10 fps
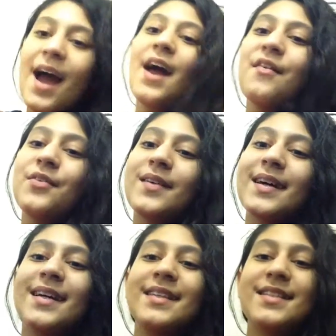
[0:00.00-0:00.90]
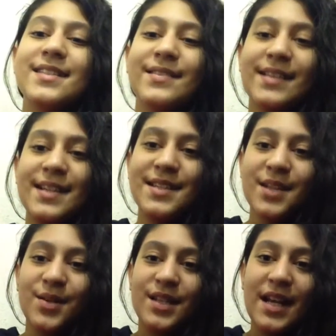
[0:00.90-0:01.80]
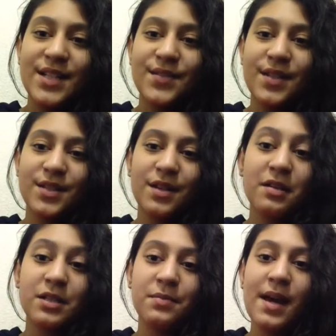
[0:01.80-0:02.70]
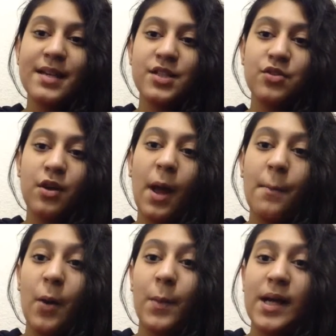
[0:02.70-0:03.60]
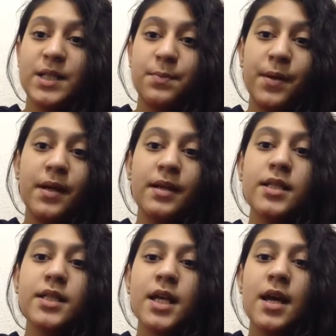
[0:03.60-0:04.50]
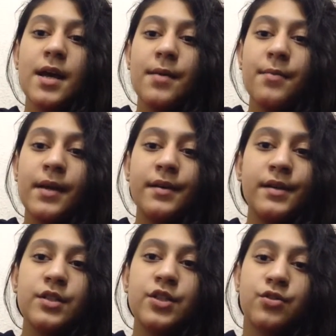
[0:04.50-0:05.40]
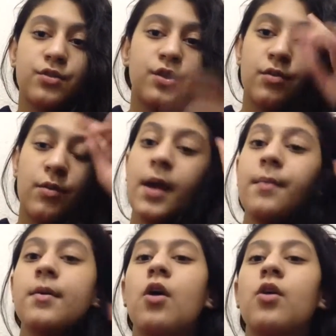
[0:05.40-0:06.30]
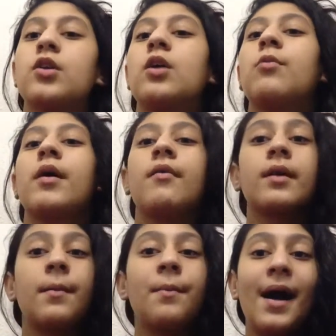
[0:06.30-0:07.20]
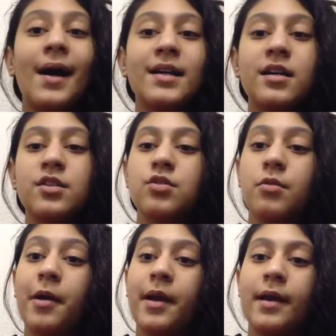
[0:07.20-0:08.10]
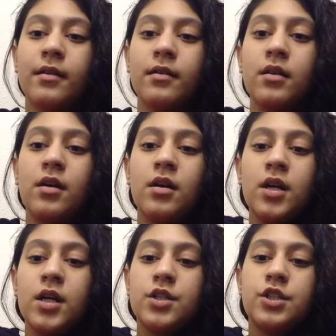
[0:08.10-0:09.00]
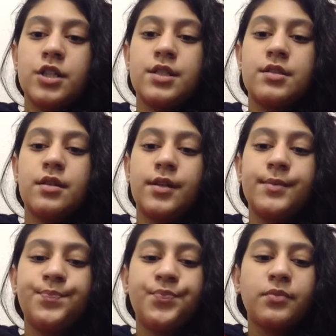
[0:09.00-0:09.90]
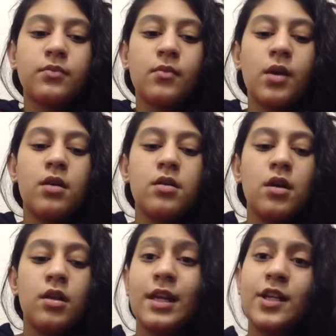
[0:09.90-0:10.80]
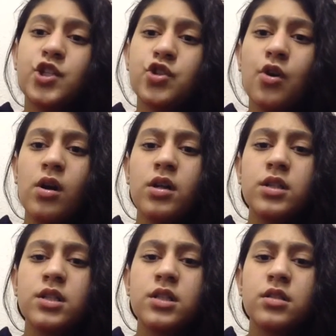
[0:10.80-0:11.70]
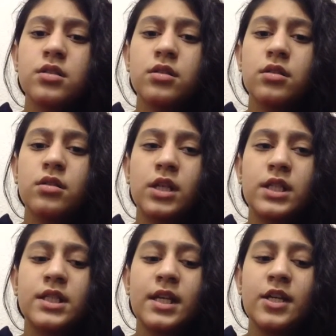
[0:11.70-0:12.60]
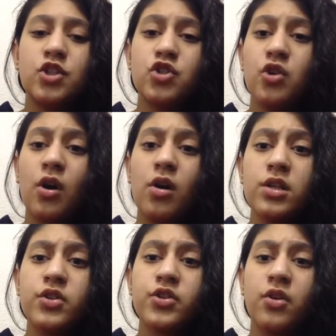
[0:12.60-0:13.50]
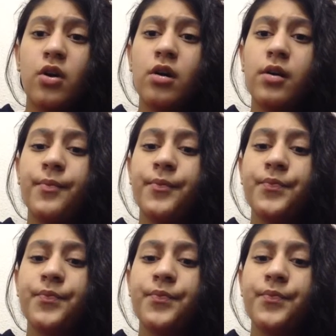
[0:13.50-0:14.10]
Hi everyone, it's Luli. So today's video is going to be a story about my experience being in Saudi Arabia or not wearing abayas or wearing just shorts or